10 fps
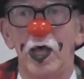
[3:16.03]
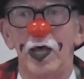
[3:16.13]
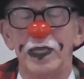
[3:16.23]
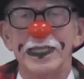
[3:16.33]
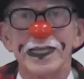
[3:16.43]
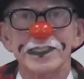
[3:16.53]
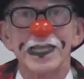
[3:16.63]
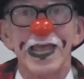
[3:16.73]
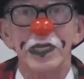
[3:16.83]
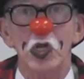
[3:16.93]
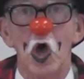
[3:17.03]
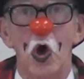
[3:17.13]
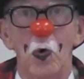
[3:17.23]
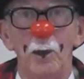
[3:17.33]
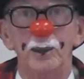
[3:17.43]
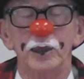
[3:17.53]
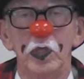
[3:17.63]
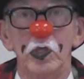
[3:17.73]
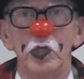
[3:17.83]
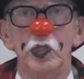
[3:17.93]
Uh, yes and no.
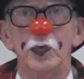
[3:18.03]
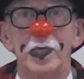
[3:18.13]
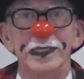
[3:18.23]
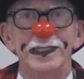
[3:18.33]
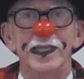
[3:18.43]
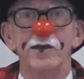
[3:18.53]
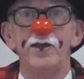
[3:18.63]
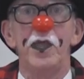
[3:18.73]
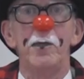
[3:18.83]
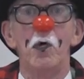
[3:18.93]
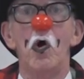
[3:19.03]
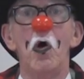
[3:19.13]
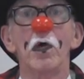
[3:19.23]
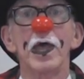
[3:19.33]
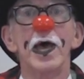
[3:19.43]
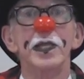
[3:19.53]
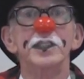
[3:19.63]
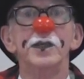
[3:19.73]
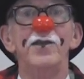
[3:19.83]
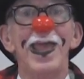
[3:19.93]
You can give them all
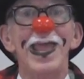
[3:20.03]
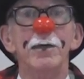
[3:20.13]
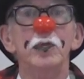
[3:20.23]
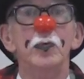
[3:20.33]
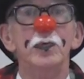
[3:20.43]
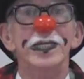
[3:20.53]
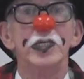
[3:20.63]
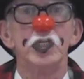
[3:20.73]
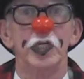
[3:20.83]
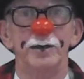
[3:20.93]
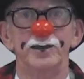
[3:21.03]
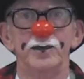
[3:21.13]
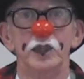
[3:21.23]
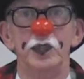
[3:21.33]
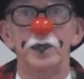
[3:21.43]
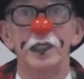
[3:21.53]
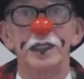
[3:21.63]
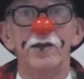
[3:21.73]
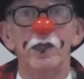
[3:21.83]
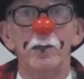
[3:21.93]
kinds of ammunition. You can
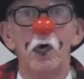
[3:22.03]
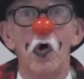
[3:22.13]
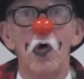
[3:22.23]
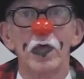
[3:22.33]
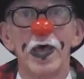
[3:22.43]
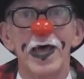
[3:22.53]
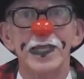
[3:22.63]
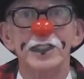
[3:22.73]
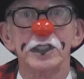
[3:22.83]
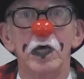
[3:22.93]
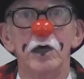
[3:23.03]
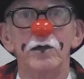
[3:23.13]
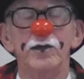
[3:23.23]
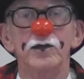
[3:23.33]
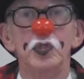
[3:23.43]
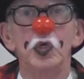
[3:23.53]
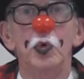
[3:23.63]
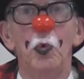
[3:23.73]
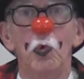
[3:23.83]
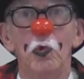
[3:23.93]
give them all kinds of
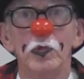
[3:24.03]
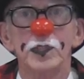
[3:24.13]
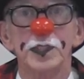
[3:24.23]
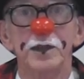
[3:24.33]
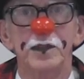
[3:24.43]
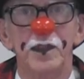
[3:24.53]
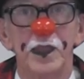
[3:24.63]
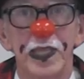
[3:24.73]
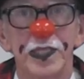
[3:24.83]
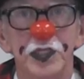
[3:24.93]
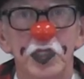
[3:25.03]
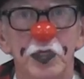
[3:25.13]
tools that they can